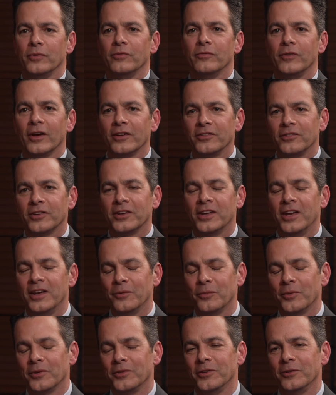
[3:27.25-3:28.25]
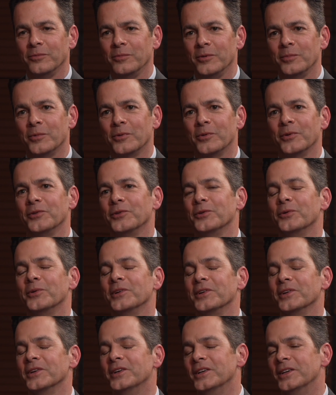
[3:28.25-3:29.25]
investigate what these people are doing.
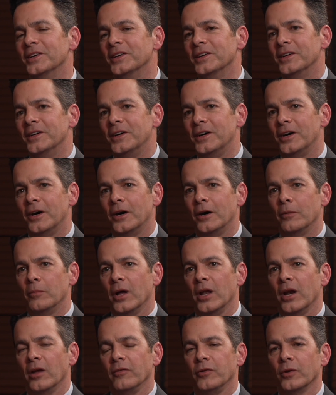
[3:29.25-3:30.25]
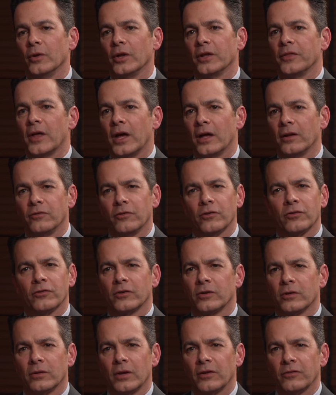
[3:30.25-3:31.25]
Um, and, I feel like that just
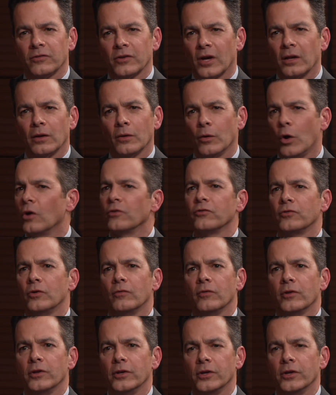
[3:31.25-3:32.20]
has gotten lost over the